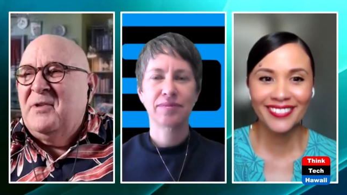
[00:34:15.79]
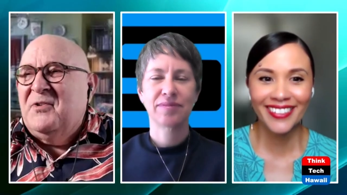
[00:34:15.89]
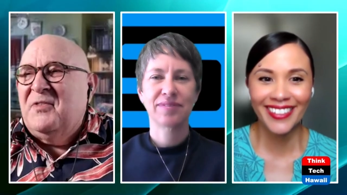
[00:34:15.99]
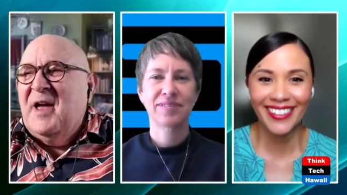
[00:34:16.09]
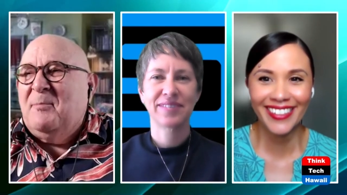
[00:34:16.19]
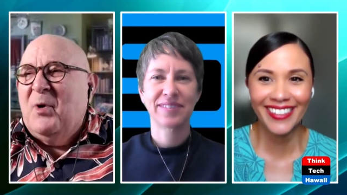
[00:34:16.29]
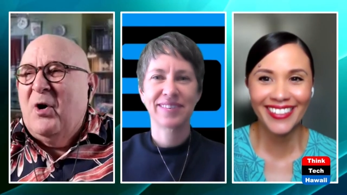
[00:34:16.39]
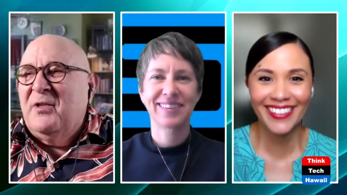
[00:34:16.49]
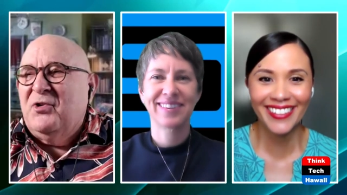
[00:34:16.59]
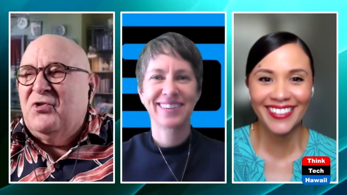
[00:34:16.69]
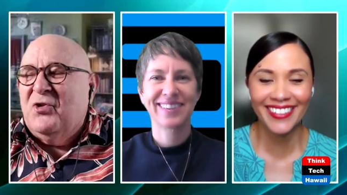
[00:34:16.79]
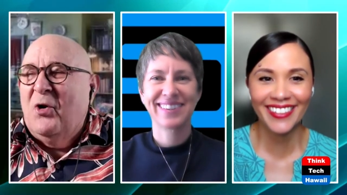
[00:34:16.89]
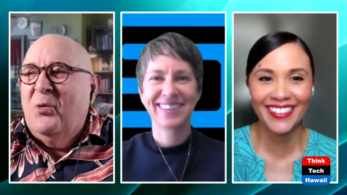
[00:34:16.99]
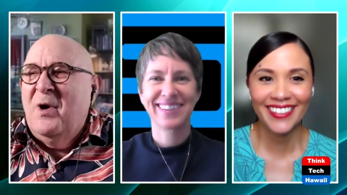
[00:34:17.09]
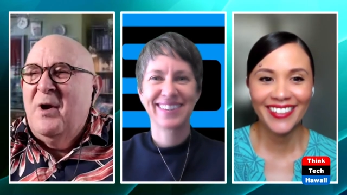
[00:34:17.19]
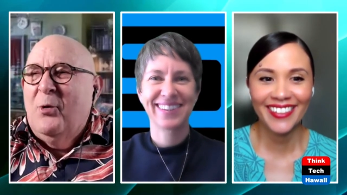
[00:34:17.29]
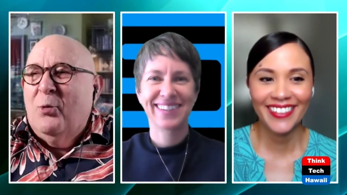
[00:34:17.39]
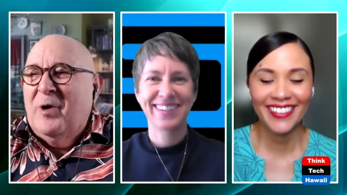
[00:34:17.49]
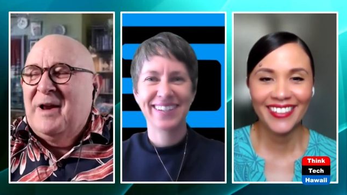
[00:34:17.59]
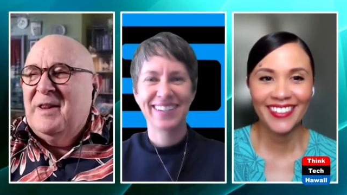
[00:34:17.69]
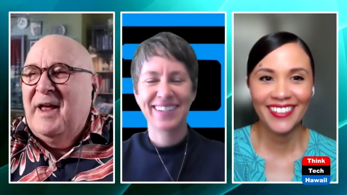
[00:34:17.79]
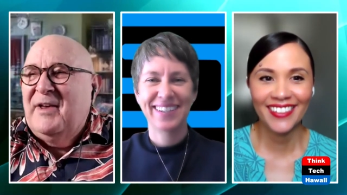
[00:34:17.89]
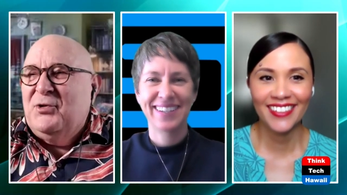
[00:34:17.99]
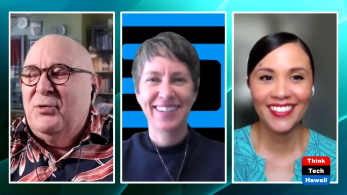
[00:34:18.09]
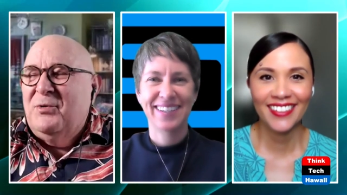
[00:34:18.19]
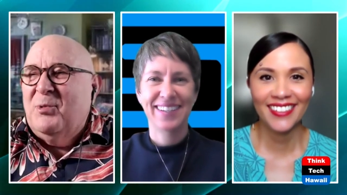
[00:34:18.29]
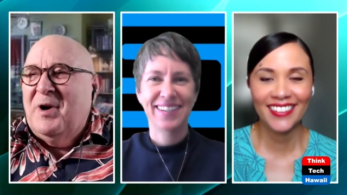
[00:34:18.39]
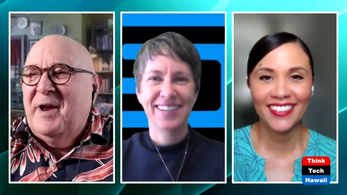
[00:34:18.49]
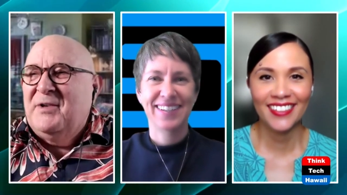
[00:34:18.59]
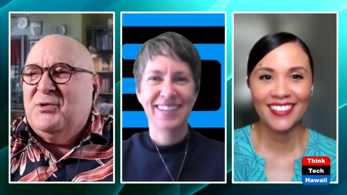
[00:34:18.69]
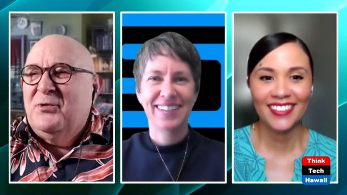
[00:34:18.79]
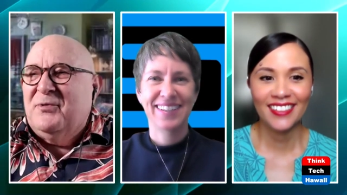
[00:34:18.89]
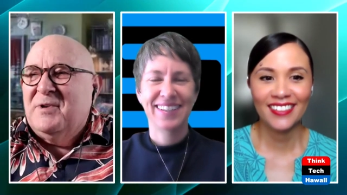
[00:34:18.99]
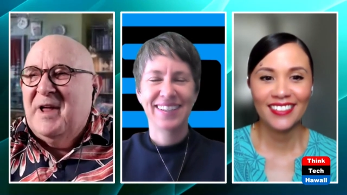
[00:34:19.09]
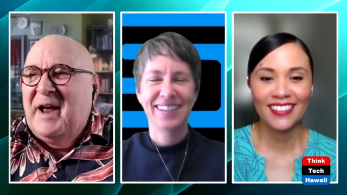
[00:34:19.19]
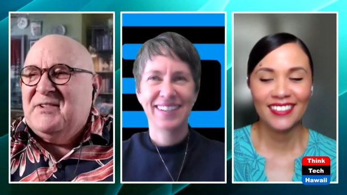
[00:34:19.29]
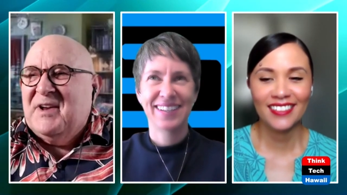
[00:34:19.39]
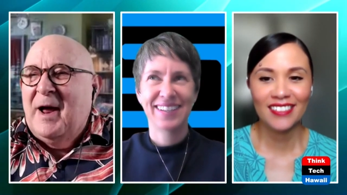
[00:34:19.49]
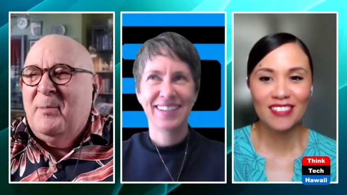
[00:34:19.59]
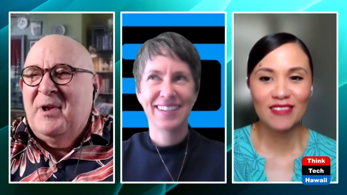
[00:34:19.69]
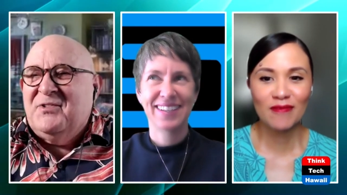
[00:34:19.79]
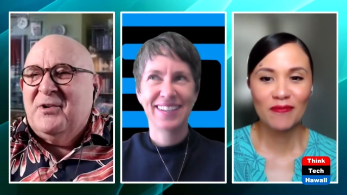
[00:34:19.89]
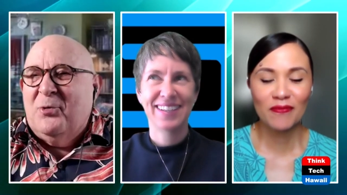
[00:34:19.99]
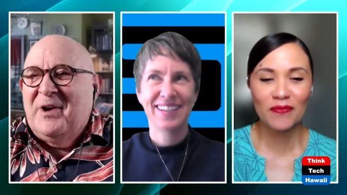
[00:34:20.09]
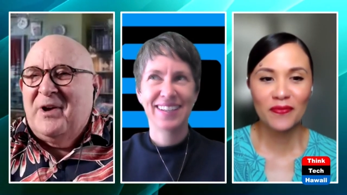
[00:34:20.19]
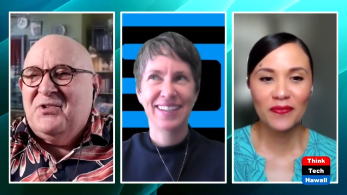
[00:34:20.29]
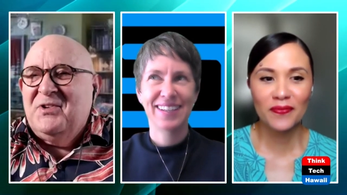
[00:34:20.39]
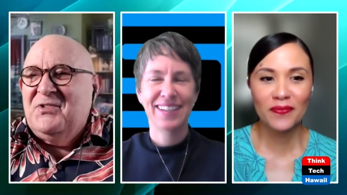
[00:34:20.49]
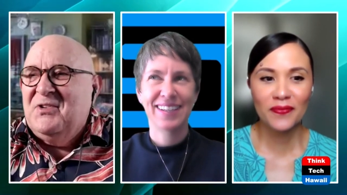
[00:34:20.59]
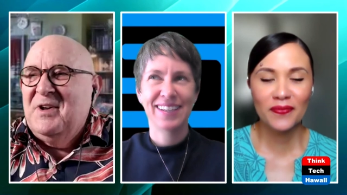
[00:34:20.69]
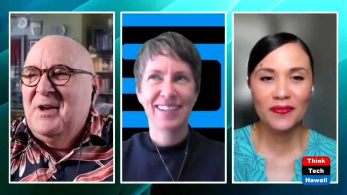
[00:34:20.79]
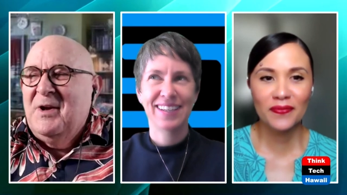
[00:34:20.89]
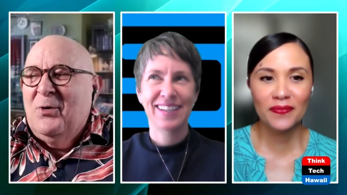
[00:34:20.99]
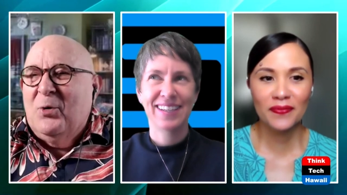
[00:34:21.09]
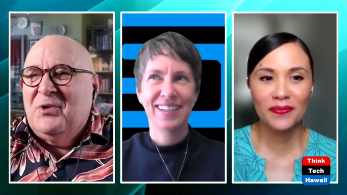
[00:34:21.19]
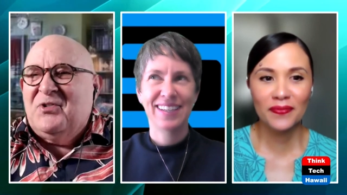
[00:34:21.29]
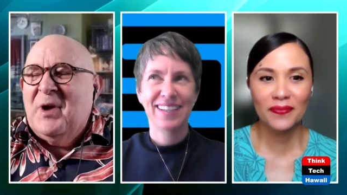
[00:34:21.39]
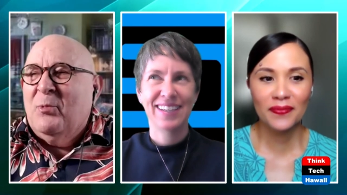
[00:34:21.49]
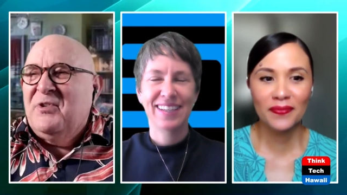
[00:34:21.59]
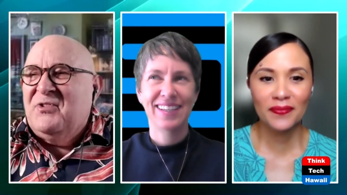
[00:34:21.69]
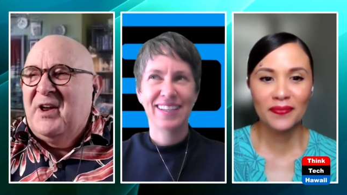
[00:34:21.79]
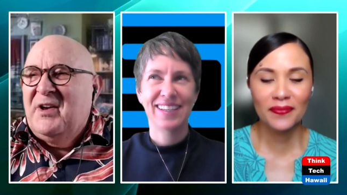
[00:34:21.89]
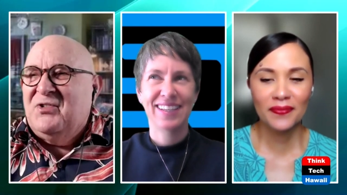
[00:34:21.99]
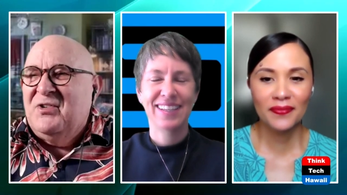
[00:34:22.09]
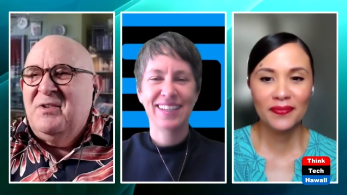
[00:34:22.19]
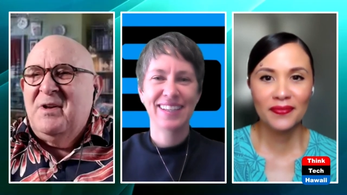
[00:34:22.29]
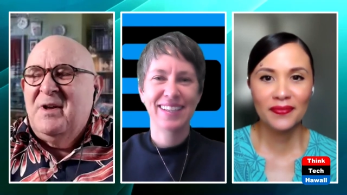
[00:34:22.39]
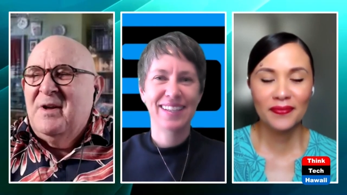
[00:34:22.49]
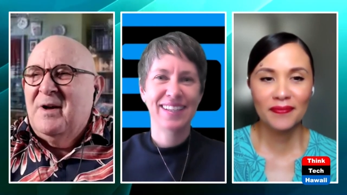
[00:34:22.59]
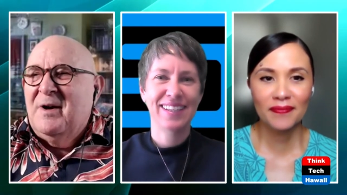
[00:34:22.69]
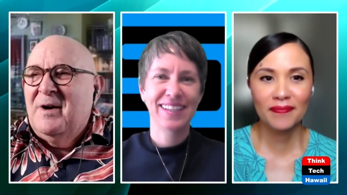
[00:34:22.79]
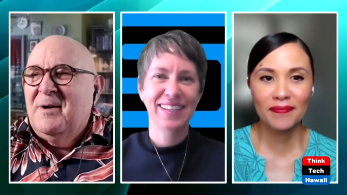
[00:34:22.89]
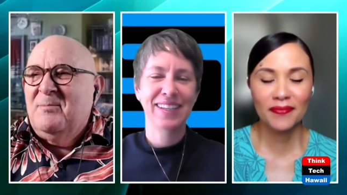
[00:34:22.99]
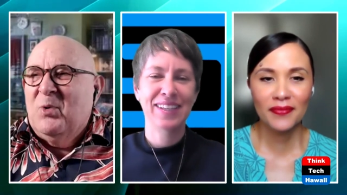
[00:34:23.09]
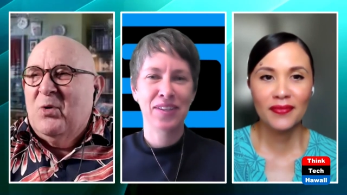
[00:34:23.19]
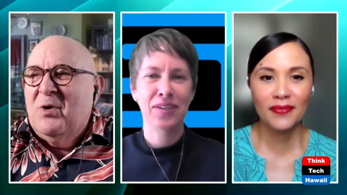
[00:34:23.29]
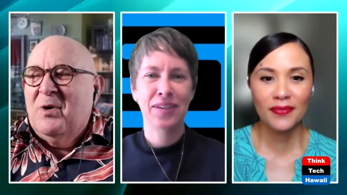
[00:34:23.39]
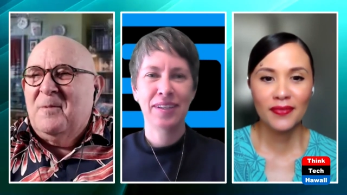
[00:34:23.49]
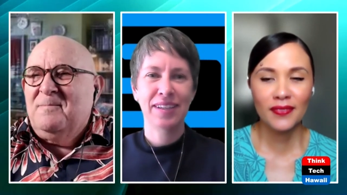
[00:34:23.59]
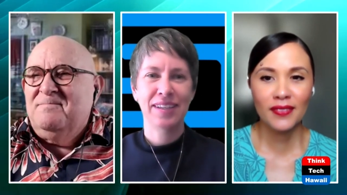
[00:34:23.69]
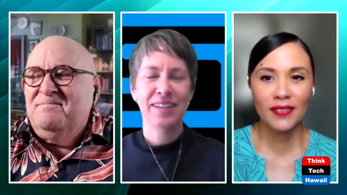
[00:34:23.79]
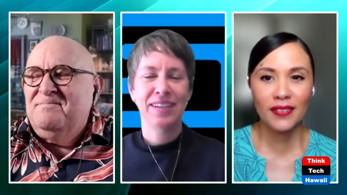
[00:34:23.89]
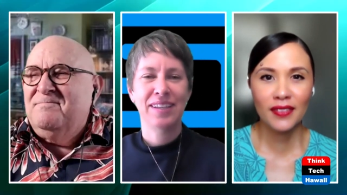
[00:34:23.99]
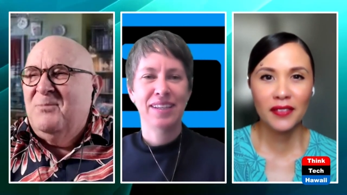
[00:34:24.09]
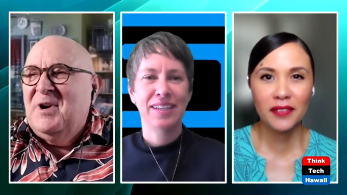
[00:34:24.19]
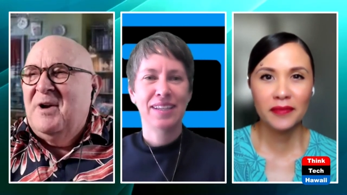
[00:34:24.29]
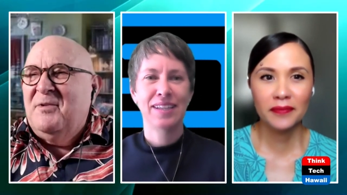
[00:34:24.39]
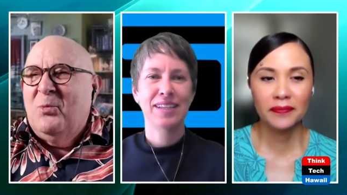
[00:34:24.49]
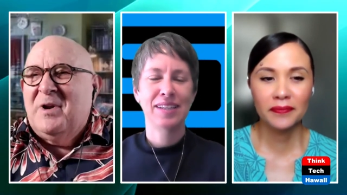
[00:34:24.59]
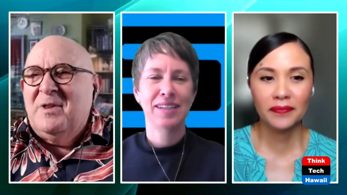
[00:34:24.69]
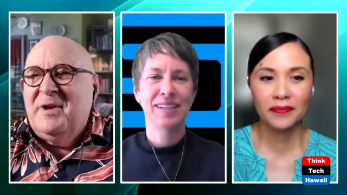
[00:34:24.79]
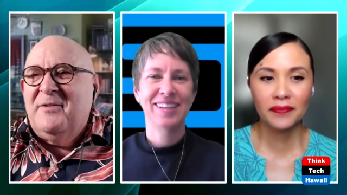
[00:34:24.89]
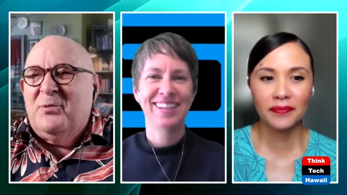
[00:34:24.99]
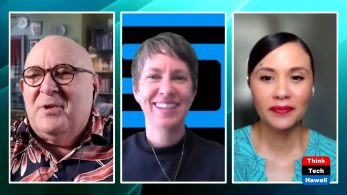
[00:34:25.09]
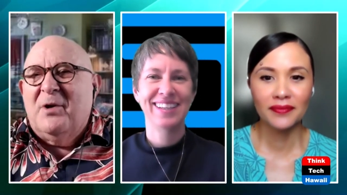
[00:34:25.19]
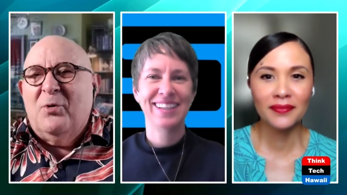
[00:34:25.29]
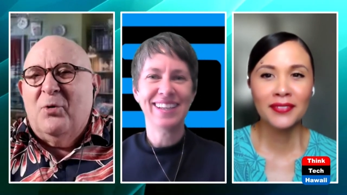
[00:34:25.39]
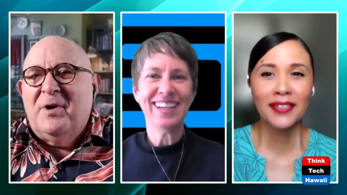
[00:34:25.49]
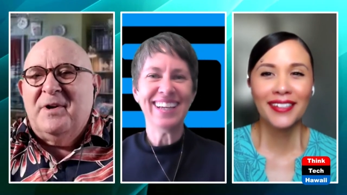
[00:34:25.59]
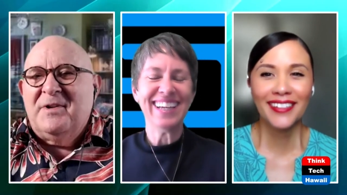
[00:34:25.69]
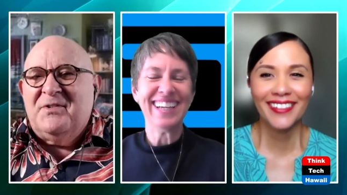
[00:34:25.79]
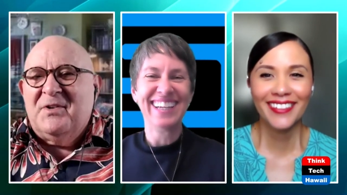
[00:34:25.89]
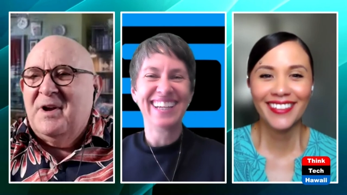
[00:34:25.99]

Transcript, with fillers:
Speaker 1: into that part of the show where I ask you for last comments and questions or summarization, or whatever you want to leave with our audience.